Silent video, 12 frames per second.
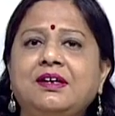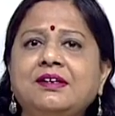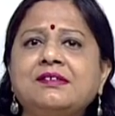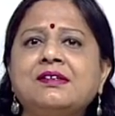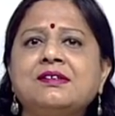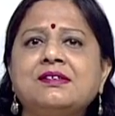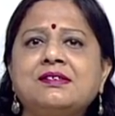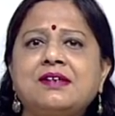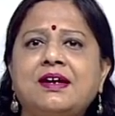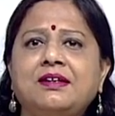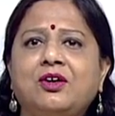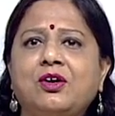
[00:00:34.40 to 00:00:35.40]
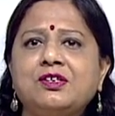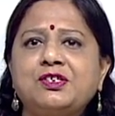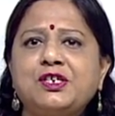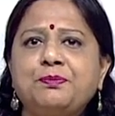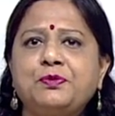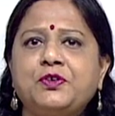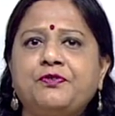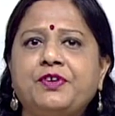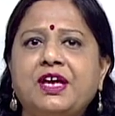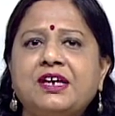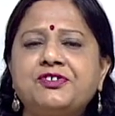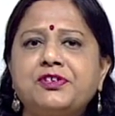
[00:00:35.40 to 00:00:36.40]
Let us understand the concept of
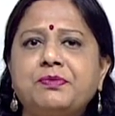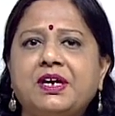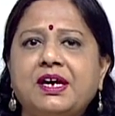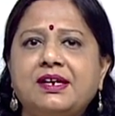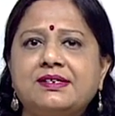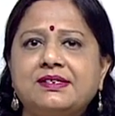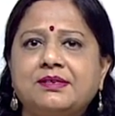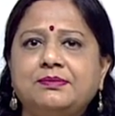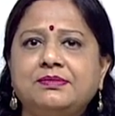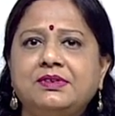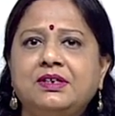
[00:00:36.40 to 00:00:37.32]
reaction mechanism.